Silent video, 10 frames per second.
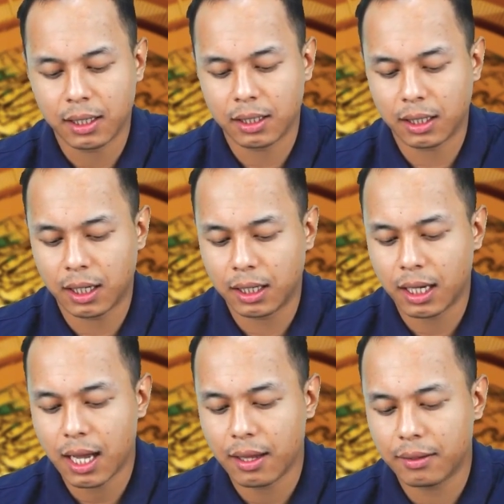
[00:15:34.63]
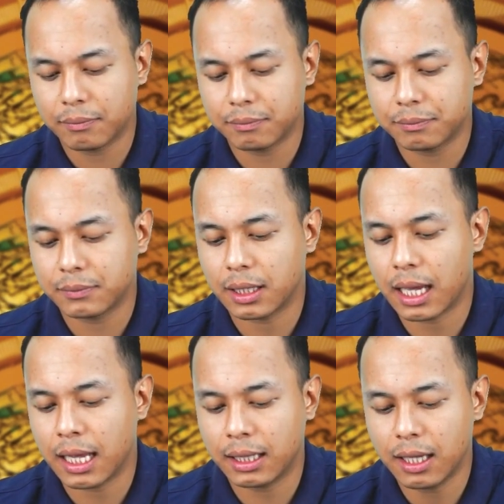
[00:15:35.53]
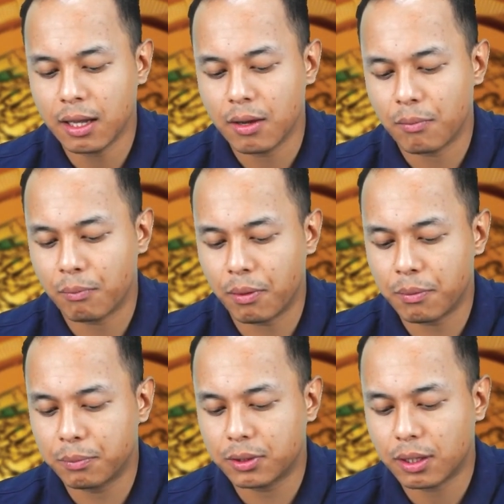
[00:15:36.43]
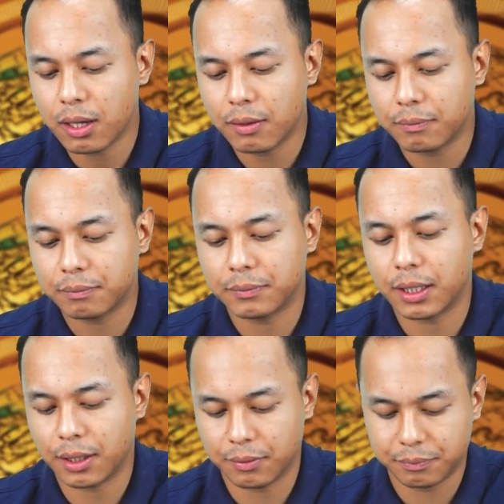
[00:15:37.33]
The Ganga and the Brahmaputra here.